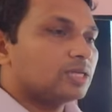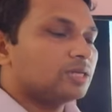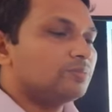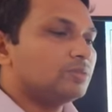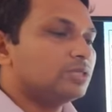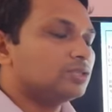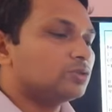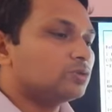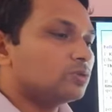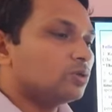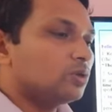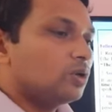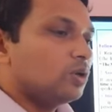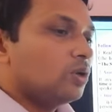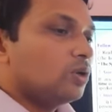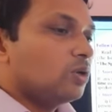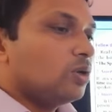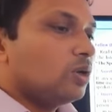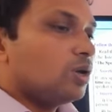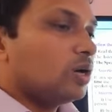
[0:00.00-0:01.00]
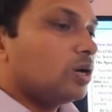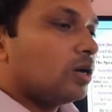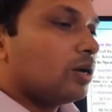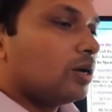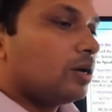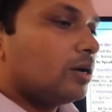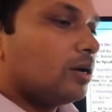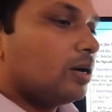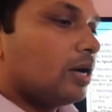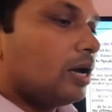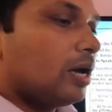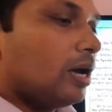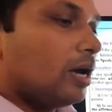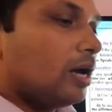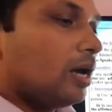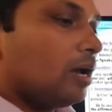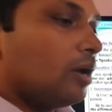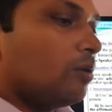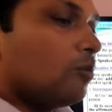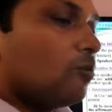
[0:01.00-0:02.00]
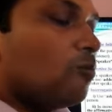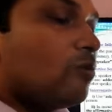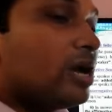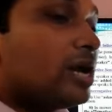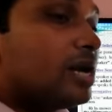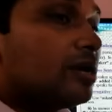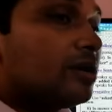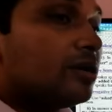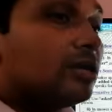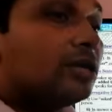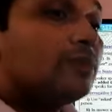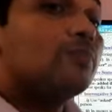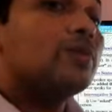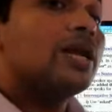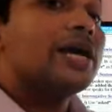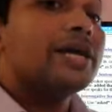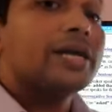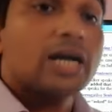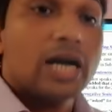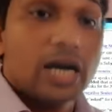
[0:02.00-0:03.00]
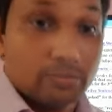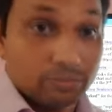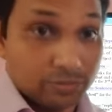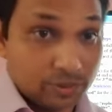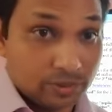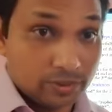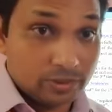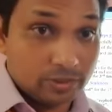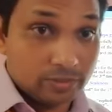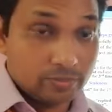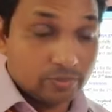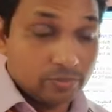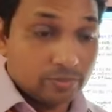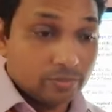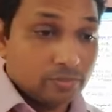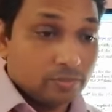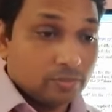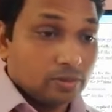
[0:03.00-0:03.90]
That means when reply comes,